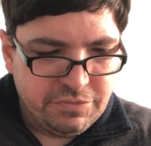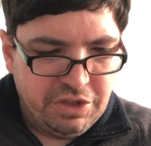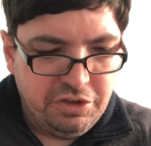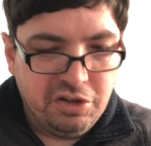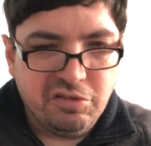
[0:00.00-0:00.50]

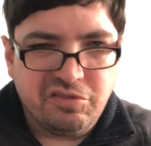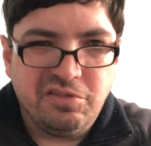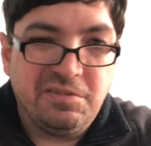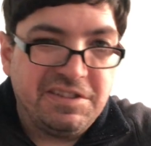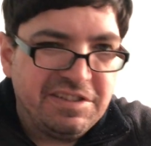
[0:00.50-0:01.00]
you can
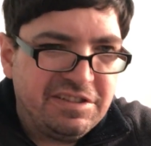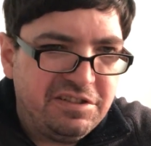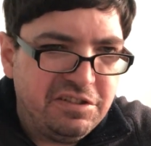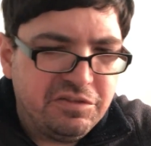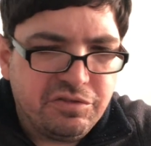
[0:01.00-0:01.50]
also
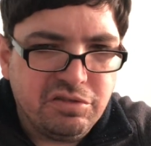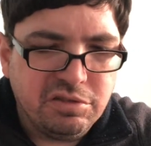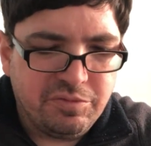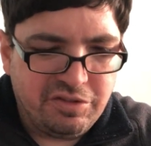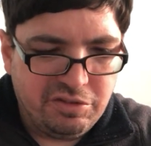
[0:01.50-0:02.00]
give
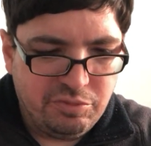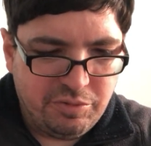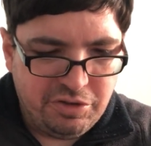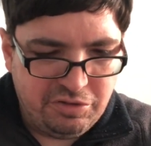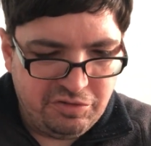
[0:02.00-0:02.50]
tulips to other
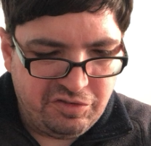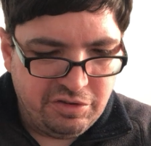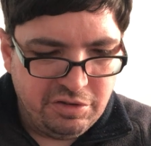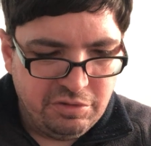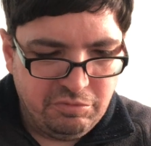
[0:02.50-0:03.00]
players,
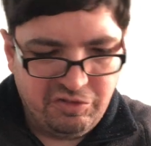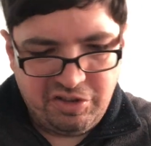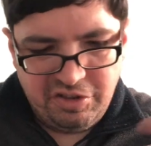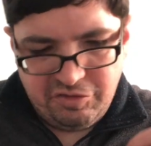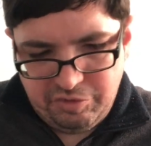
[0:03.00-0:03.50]
which
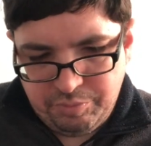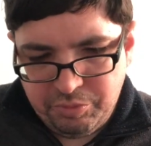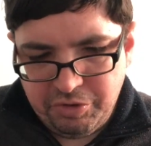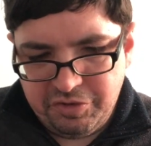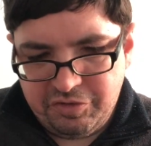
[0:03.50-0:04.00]
can get you
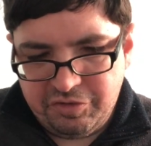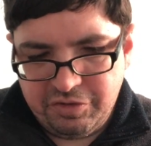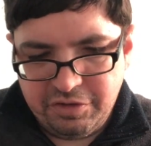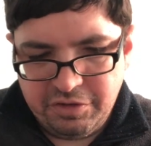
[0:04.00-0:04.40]
points.